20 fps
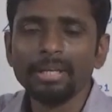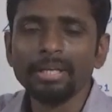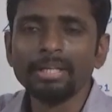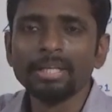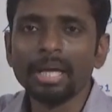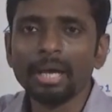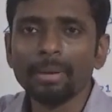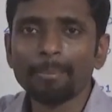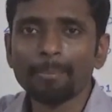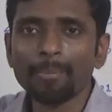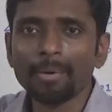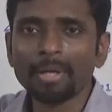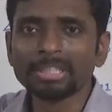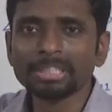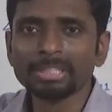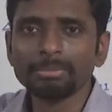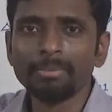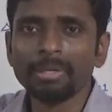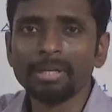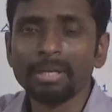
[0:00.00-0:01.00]
is
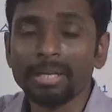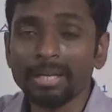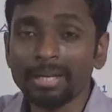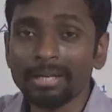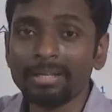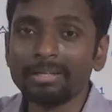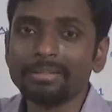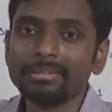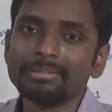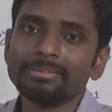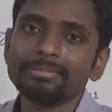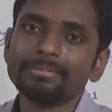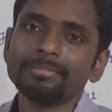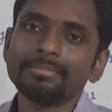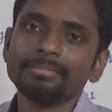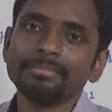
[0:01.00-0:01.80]
approximate error